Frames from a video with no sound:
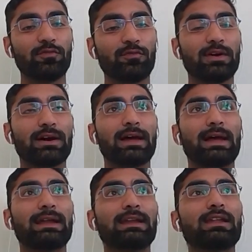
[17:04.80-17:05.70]
to
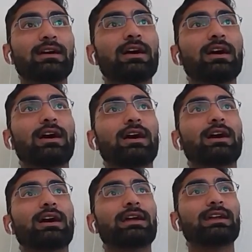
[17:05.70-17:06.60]
and
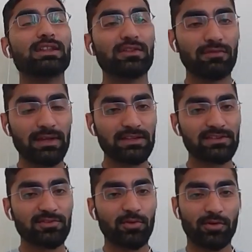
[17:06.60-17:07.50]
it is very
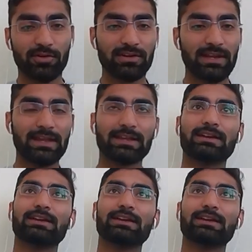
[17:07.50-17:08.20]
strong, like